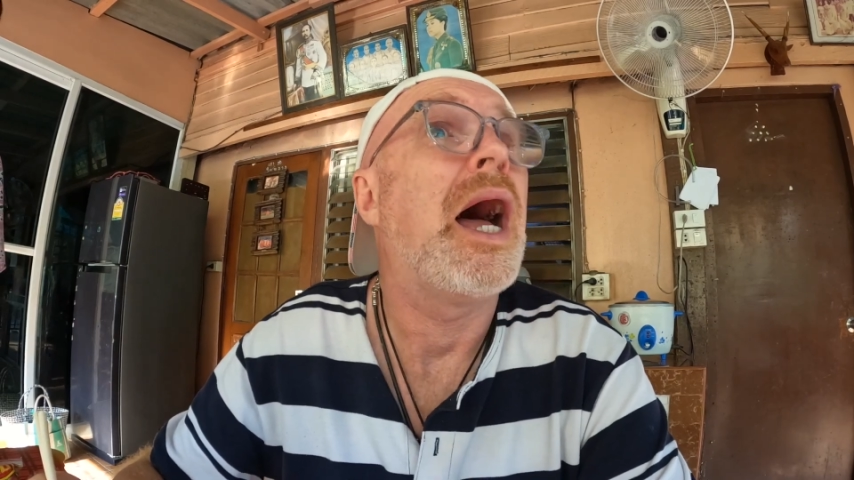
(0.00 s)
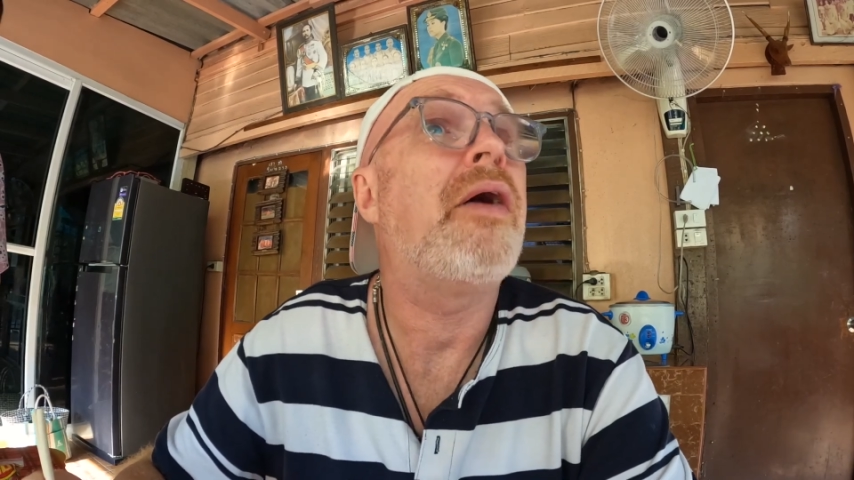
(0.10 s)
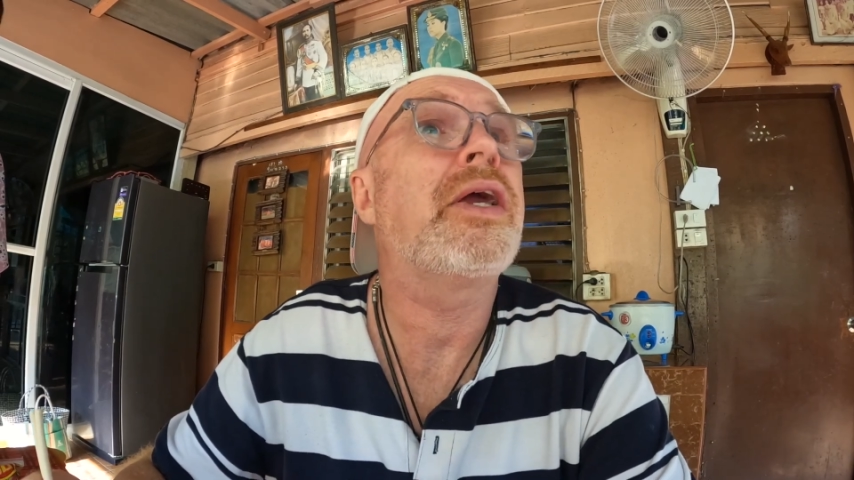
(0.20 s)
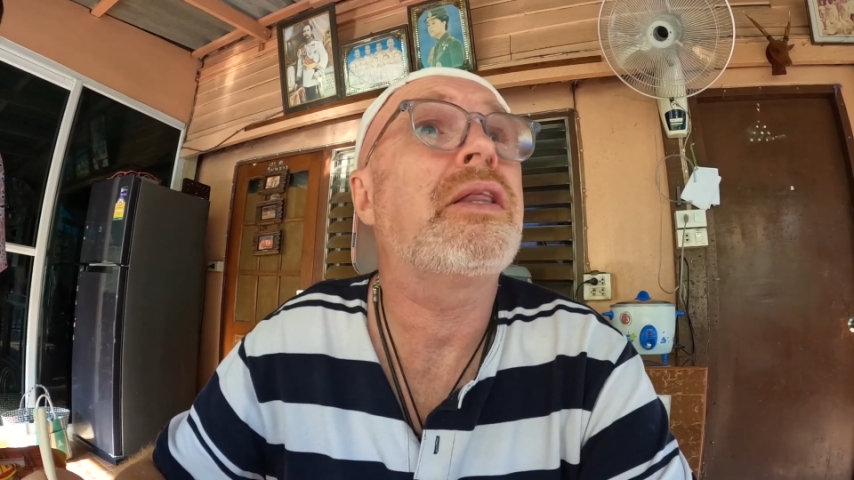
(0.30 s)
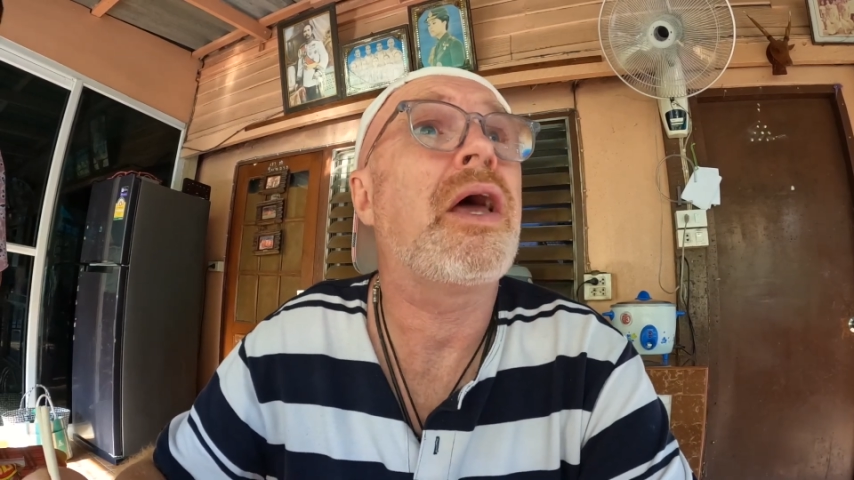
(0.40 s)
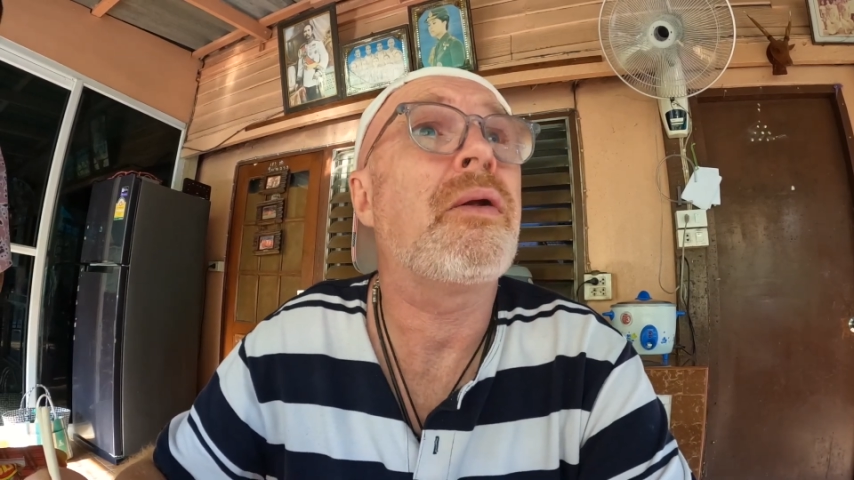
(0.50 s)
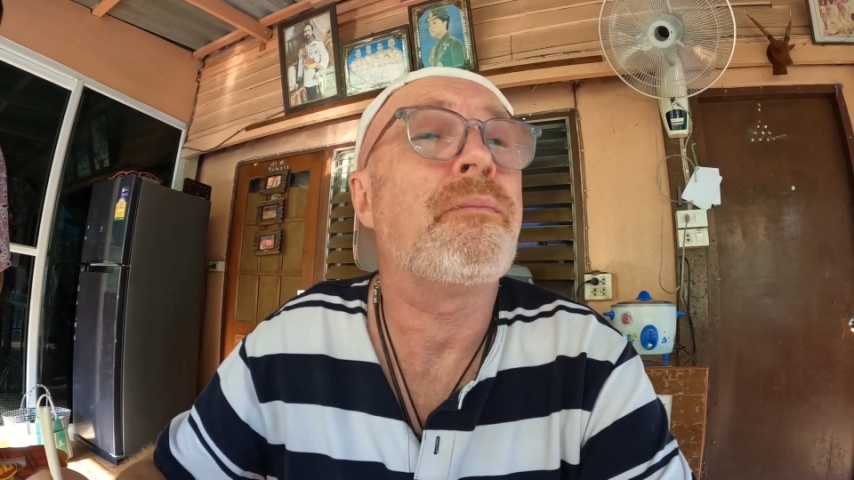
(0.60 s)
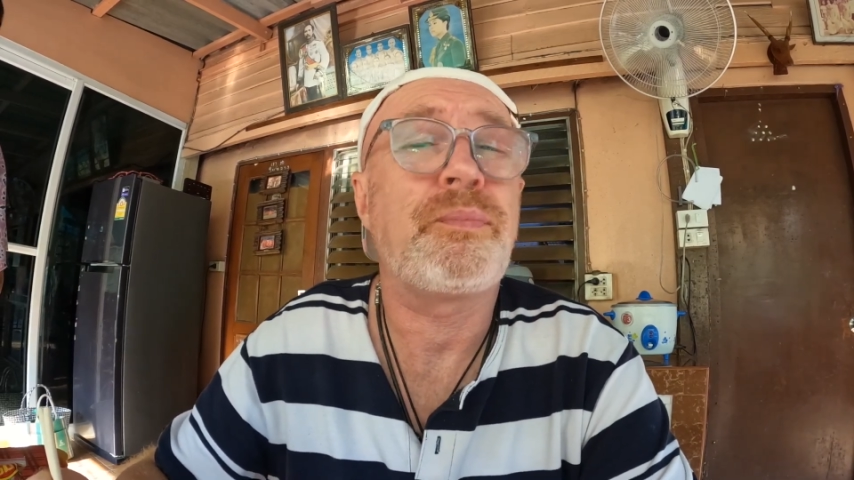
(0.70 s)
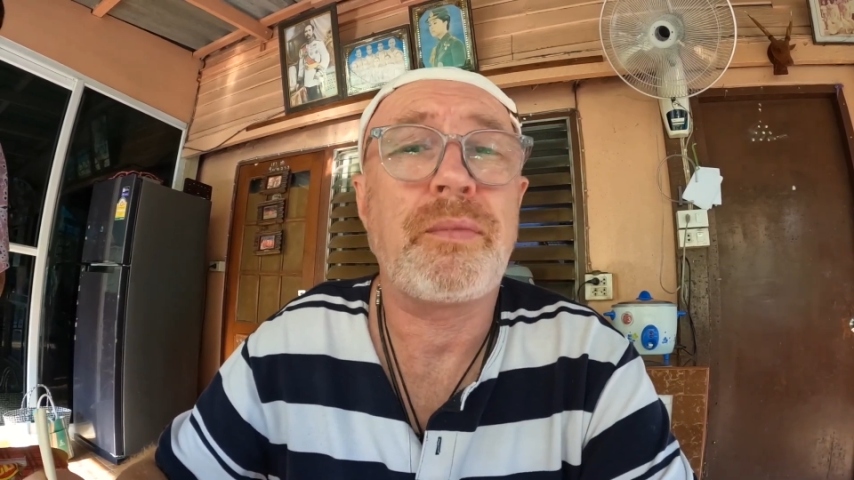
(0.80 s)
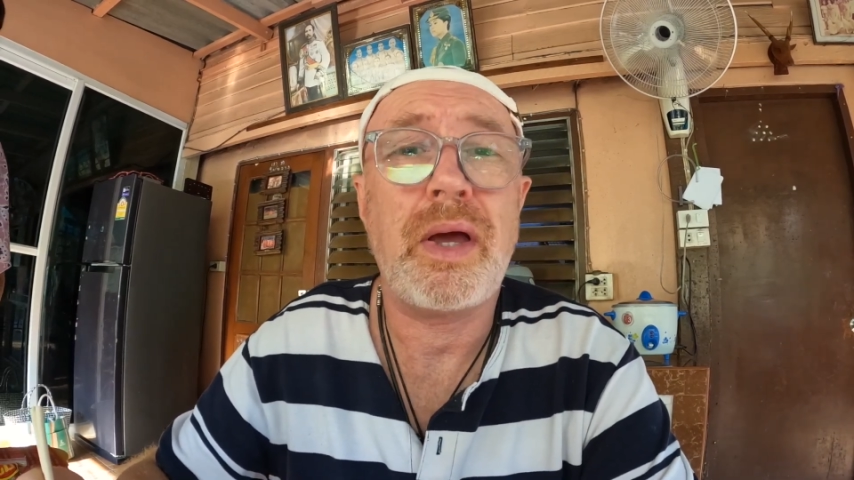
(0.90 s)
Harry, get down.
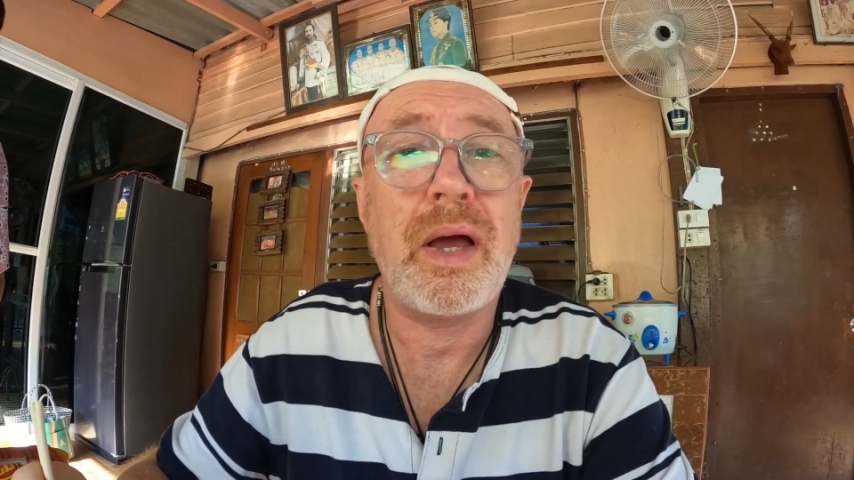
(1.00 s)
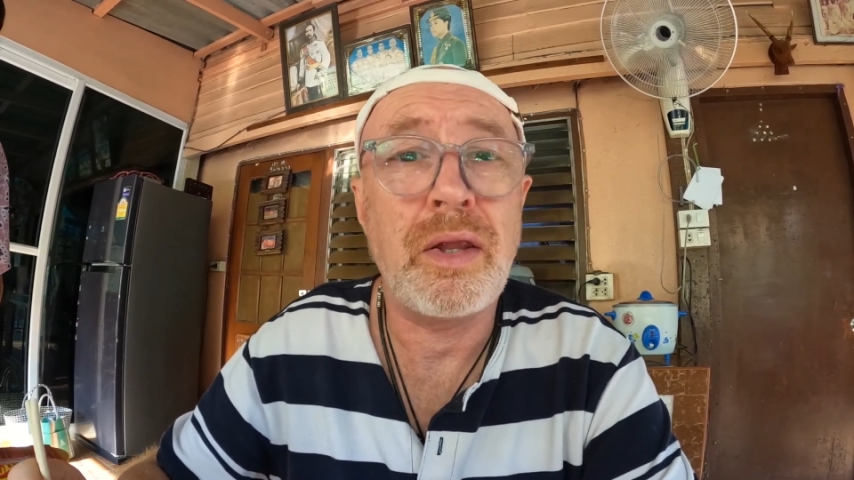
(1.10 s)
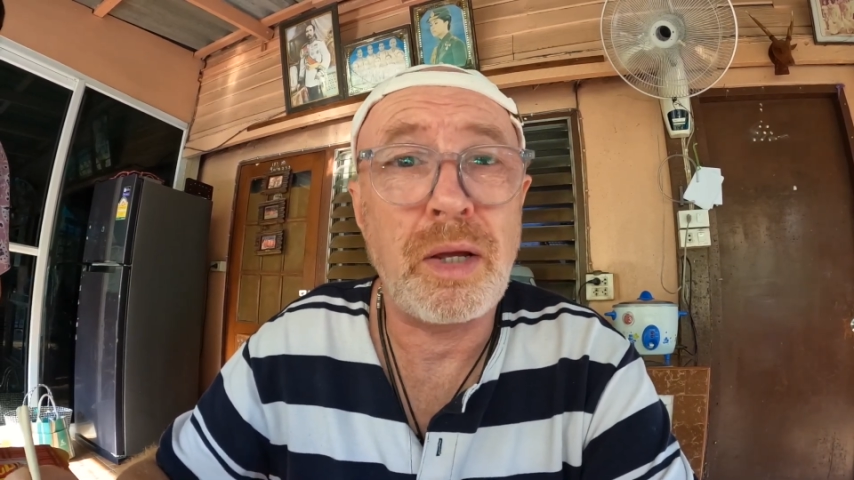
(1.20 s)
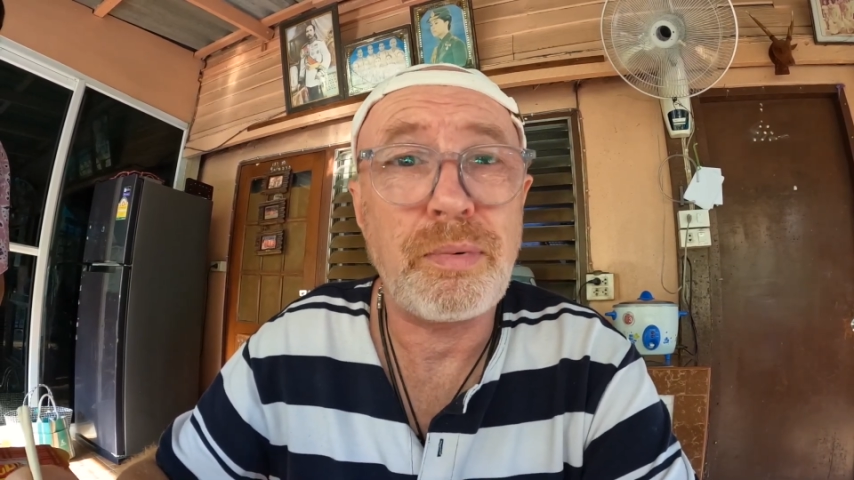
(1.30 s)
And